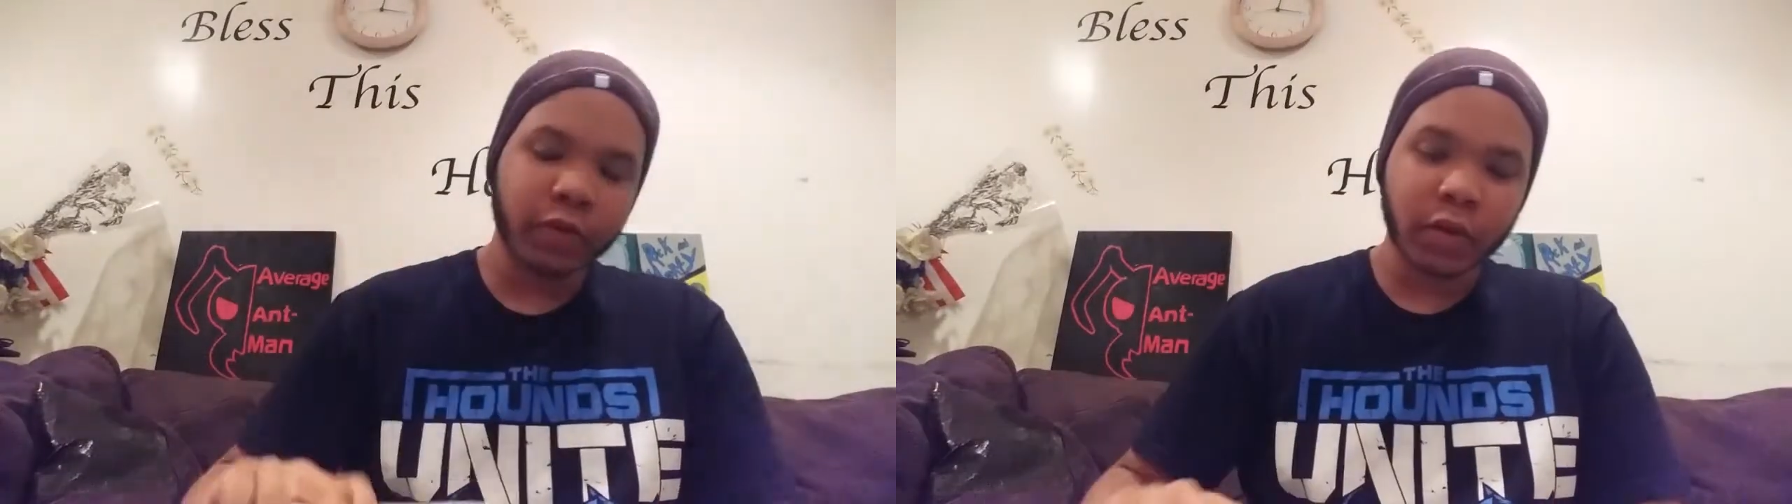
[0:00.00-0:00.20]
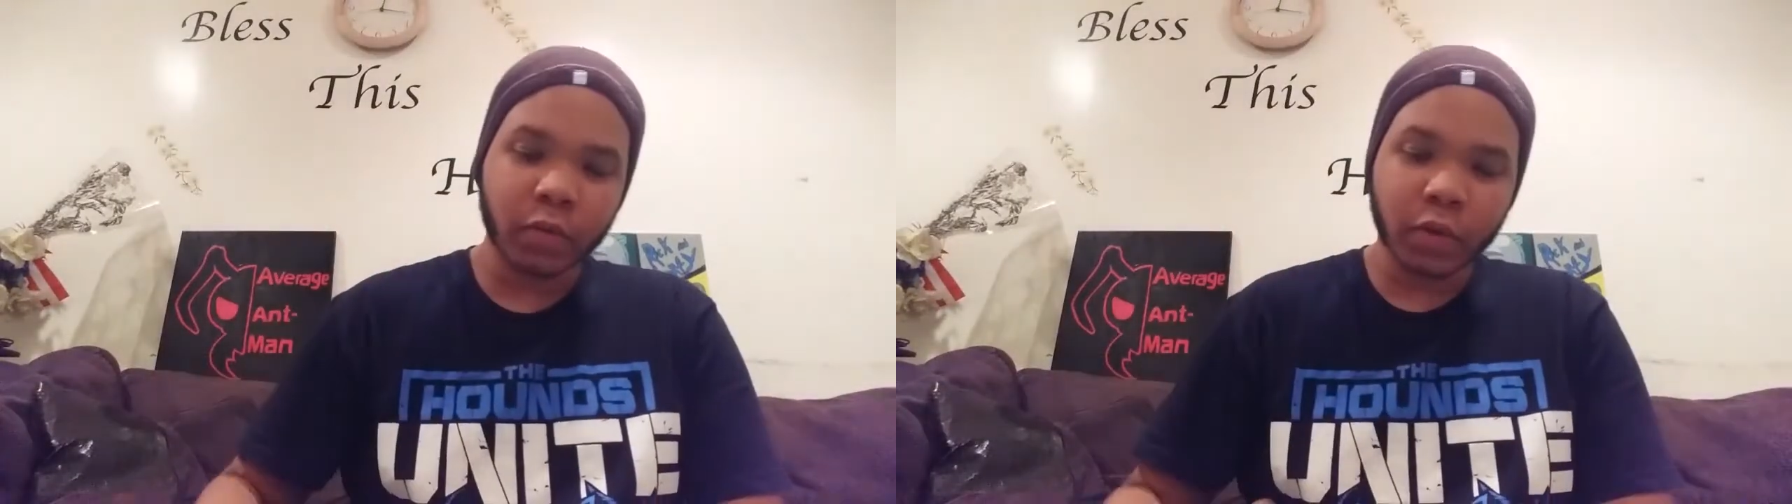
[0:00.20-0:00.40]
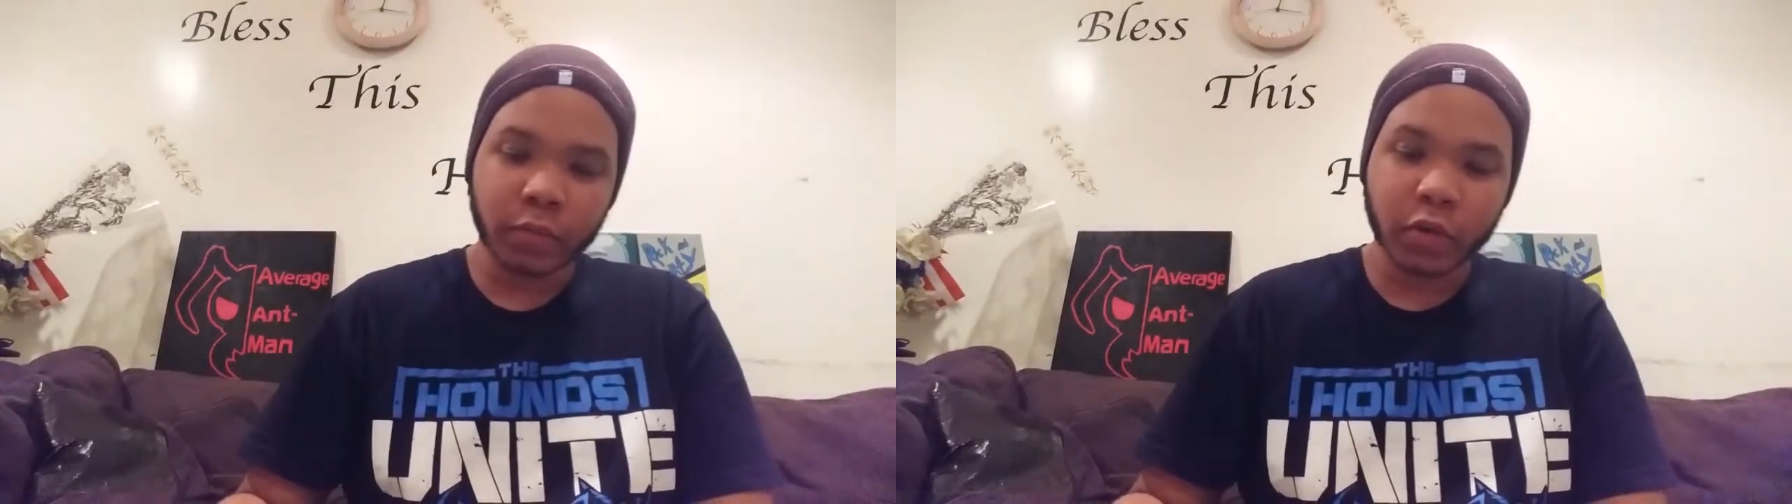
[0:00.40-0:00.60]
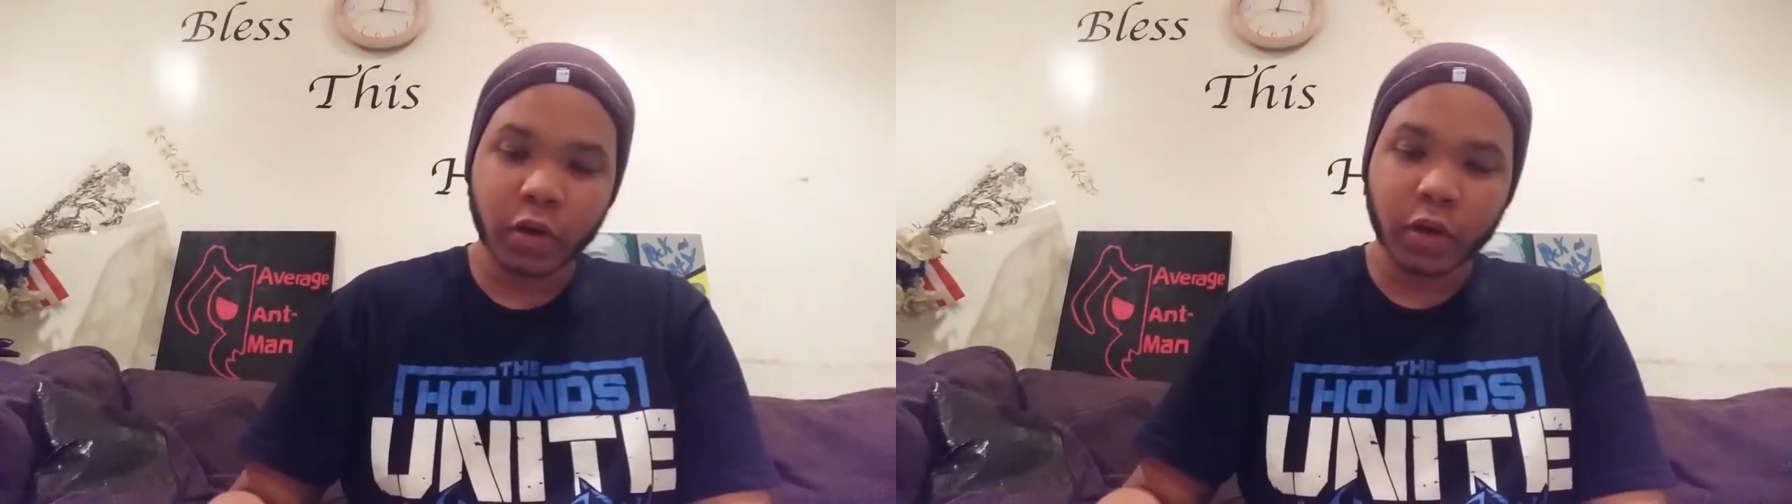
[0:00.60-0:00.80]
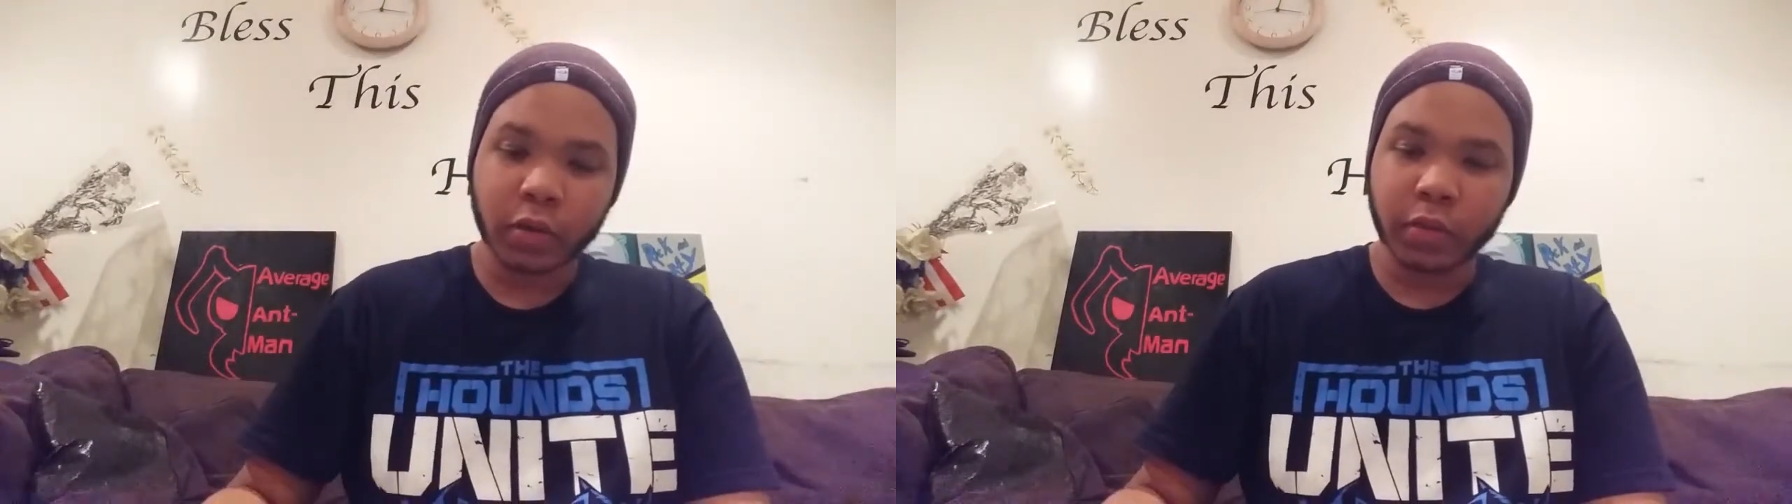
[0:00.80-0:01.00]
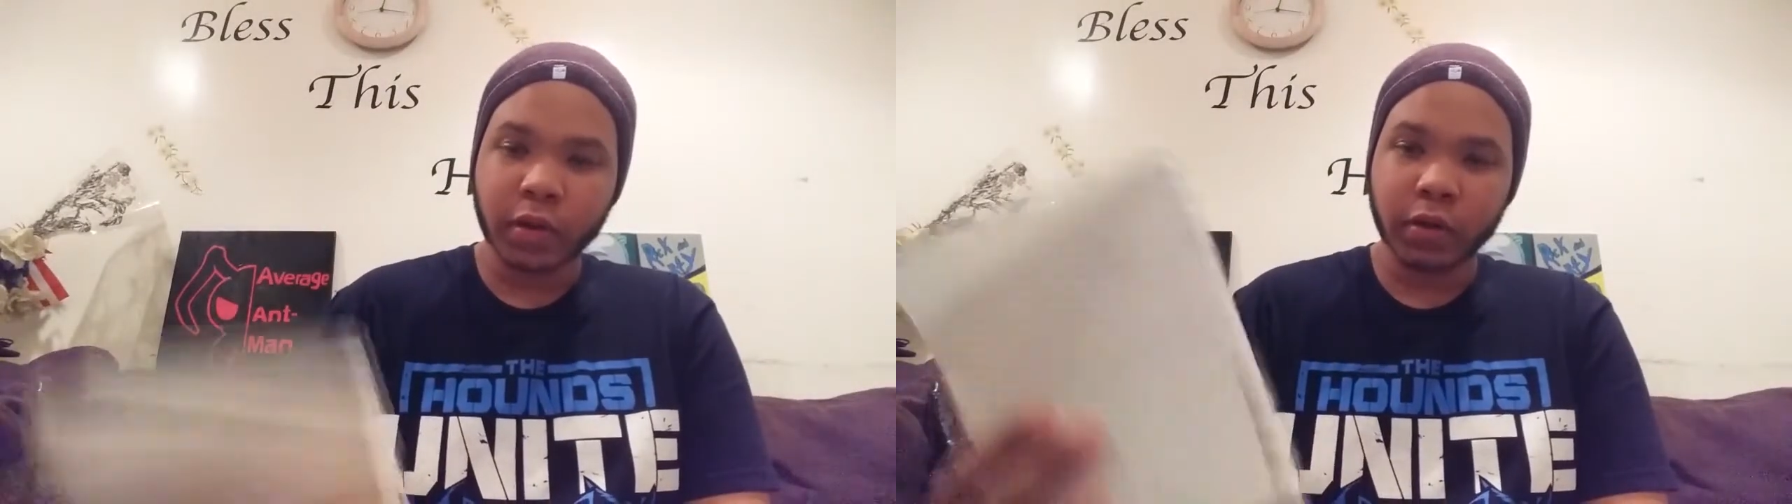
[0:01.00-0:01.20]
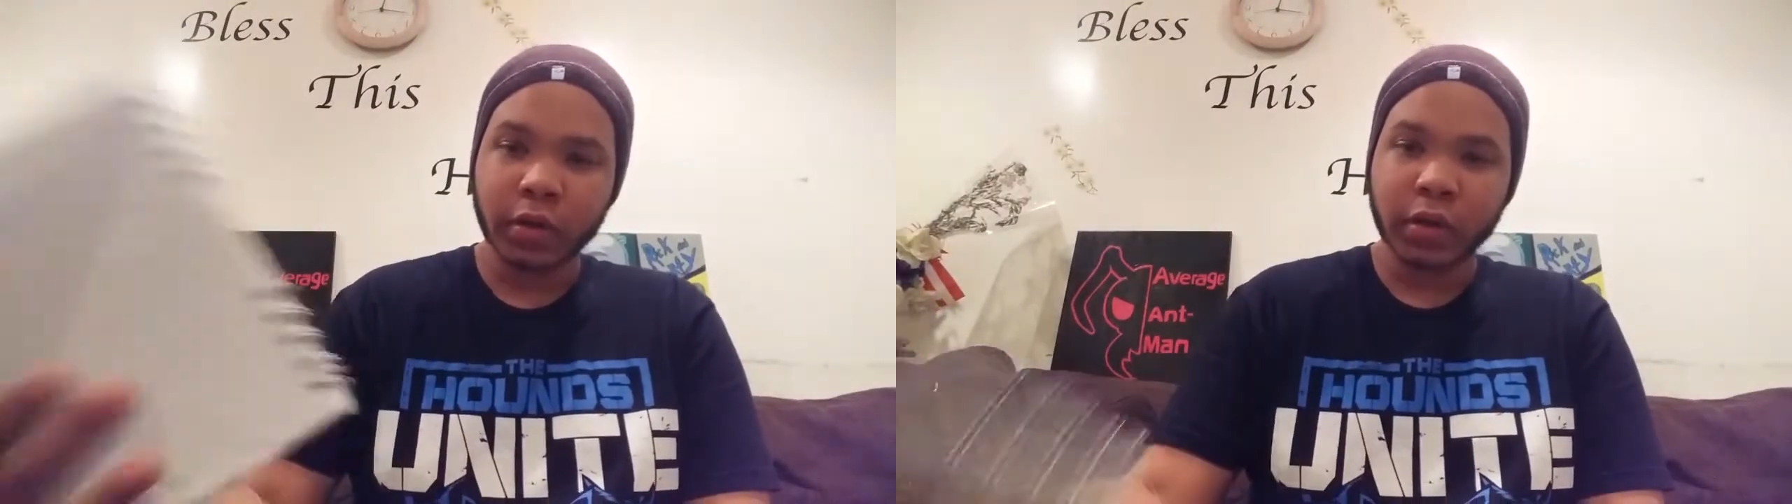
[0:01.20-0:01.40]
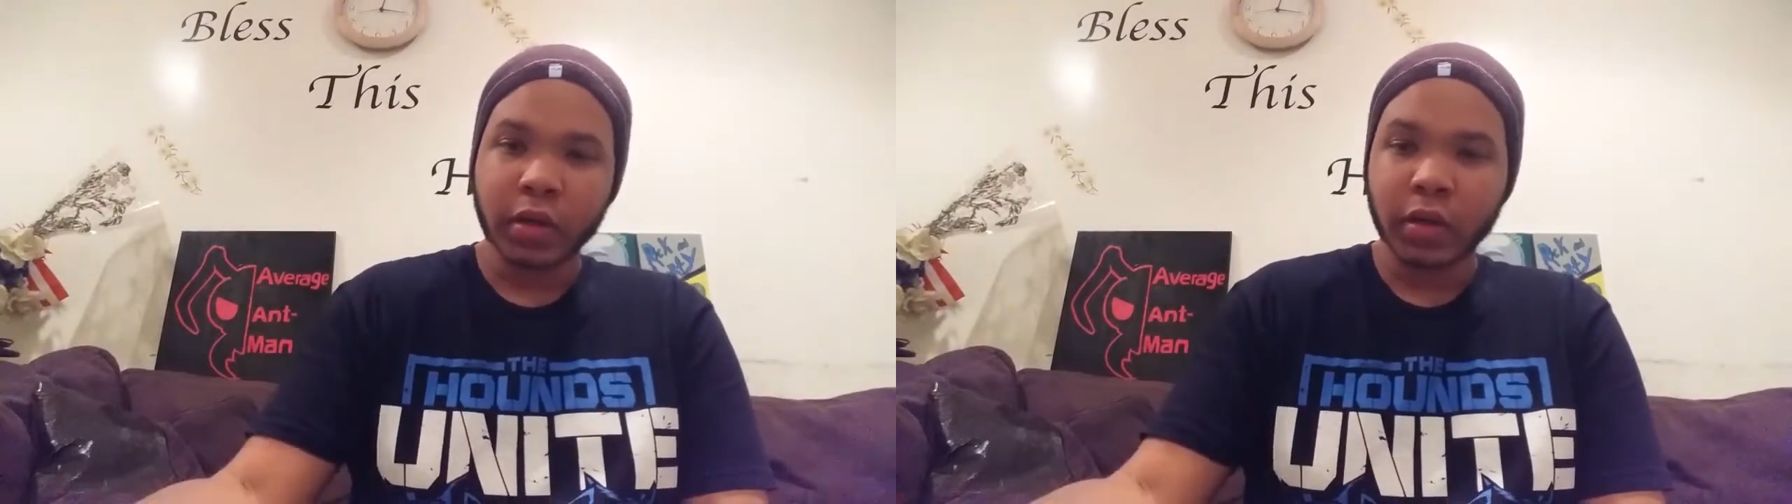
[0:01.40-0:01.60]
forget what I'm talking
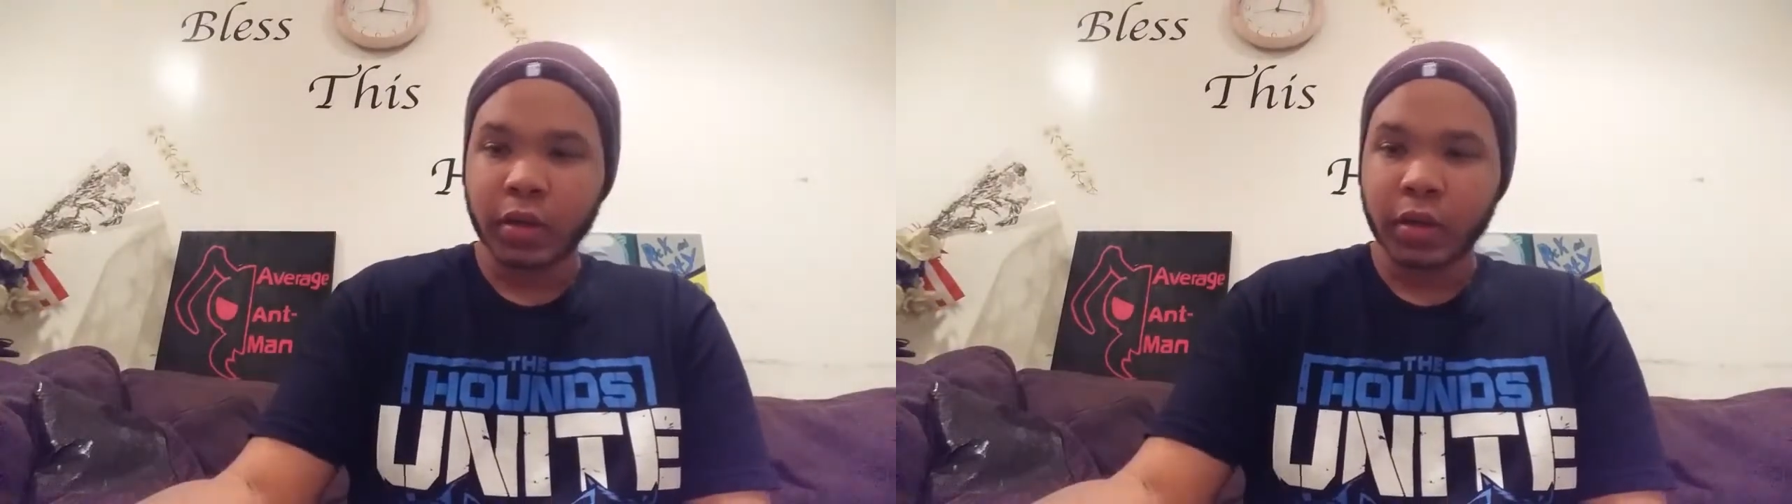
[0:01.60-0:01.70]
about.